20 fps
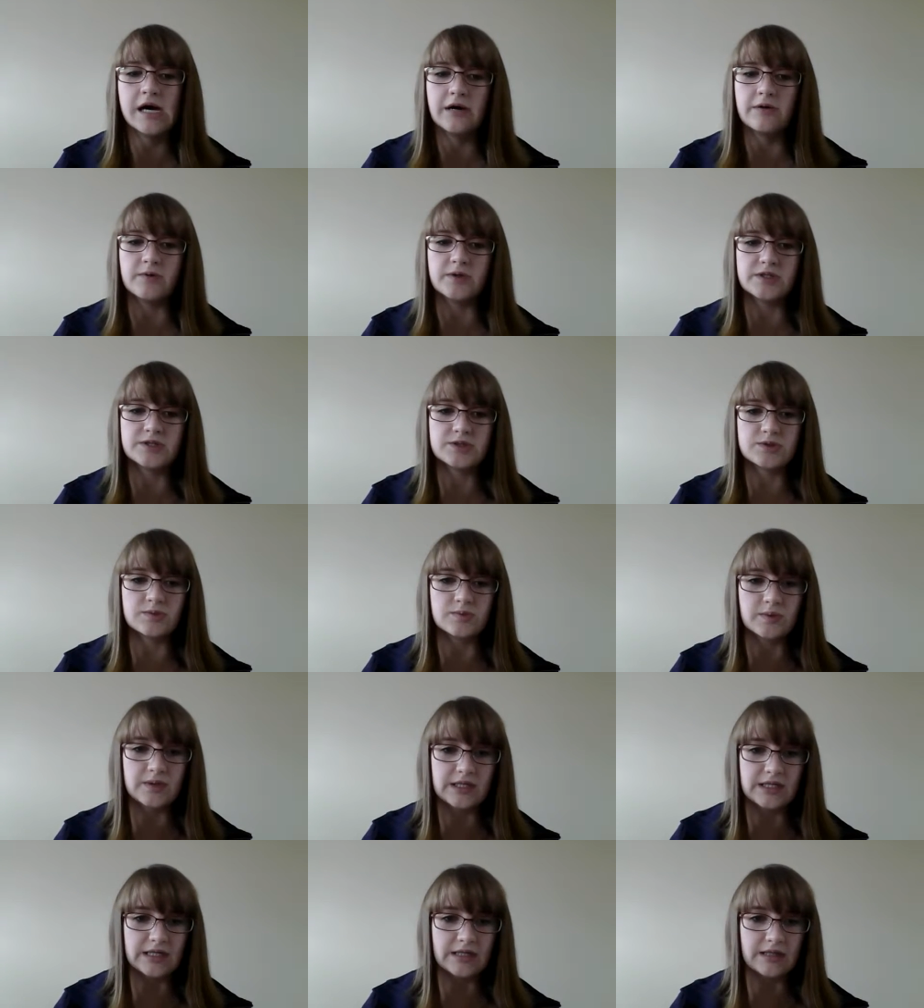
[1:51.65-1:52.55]
which
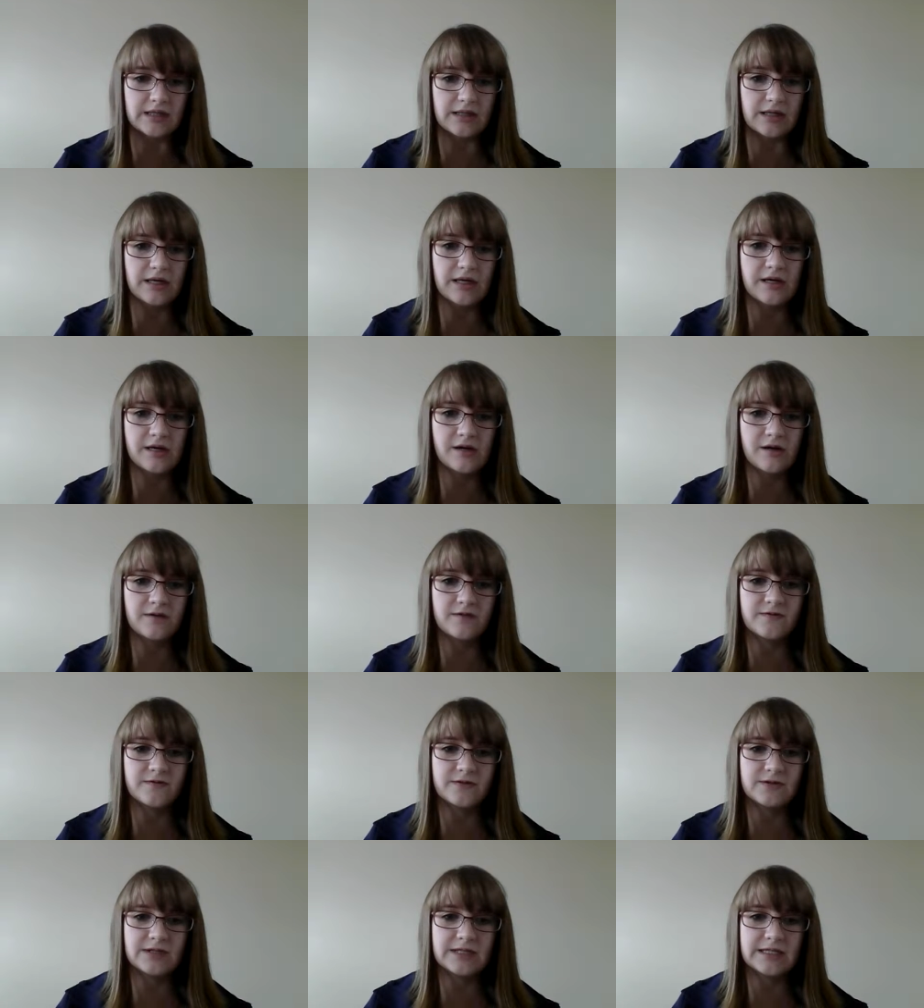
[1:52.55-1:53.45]
will
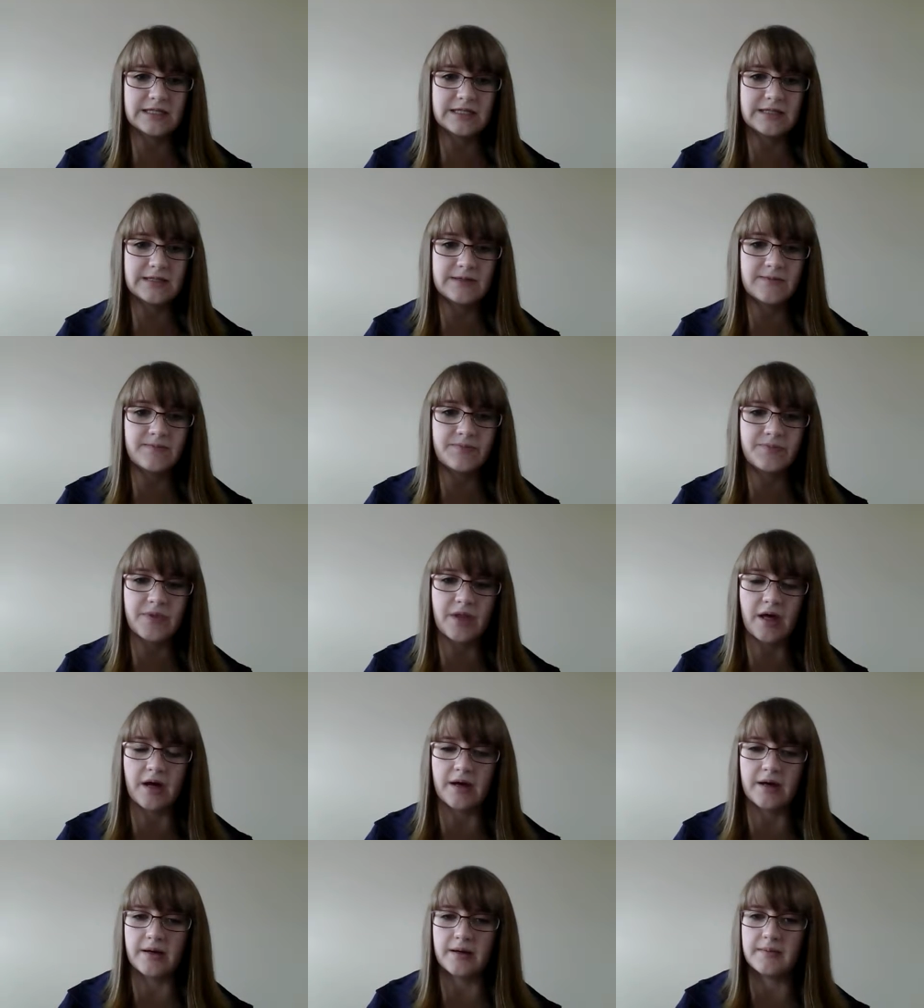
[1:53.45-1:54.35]
hopefully
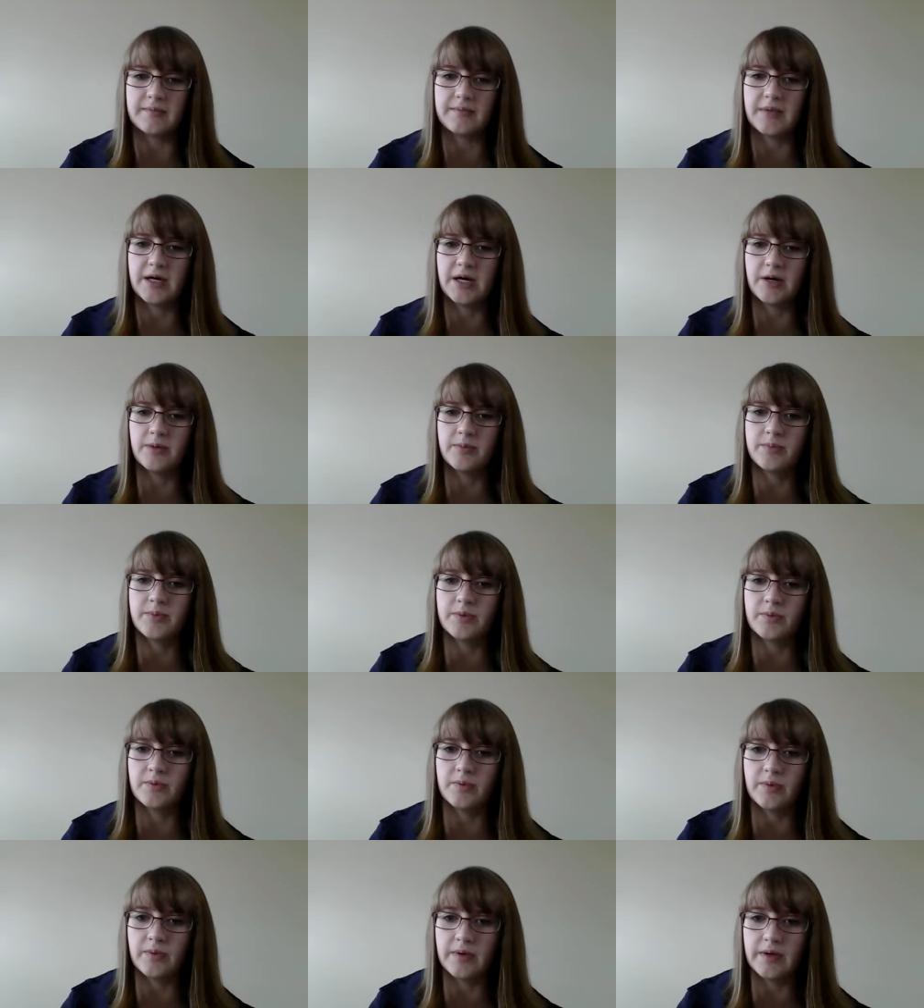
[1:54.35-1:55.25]
help
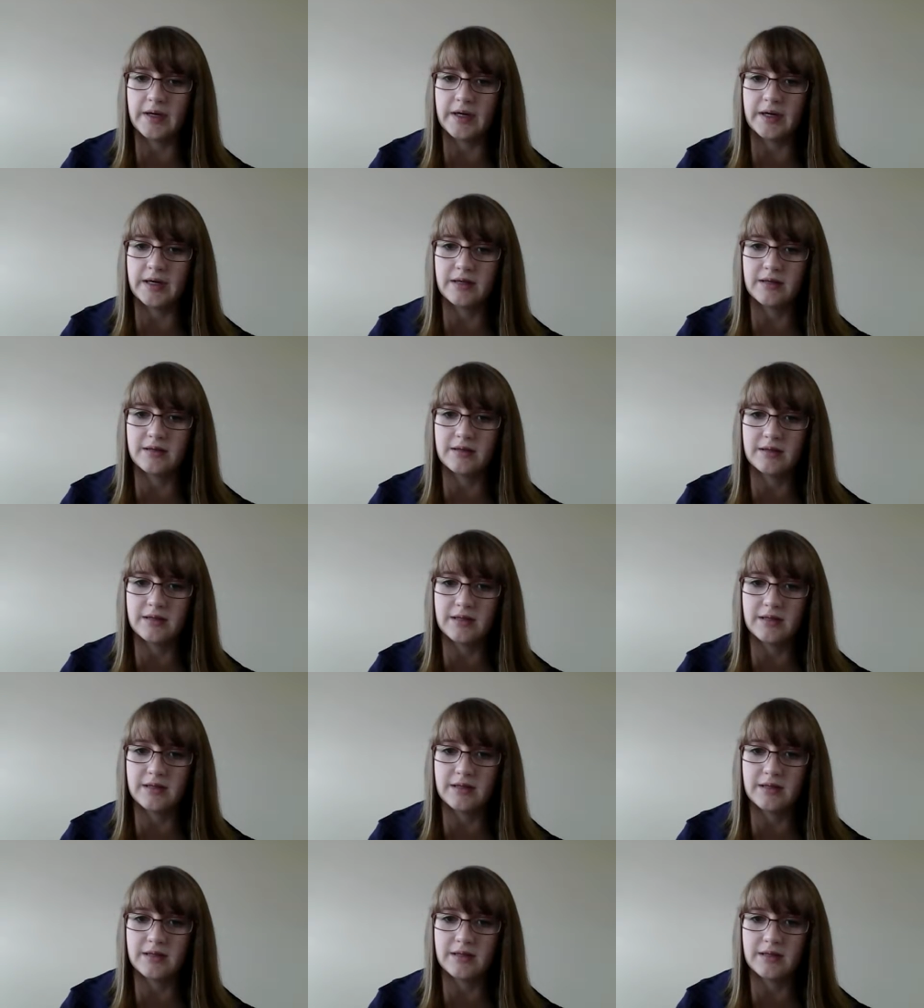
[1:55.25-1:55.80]
with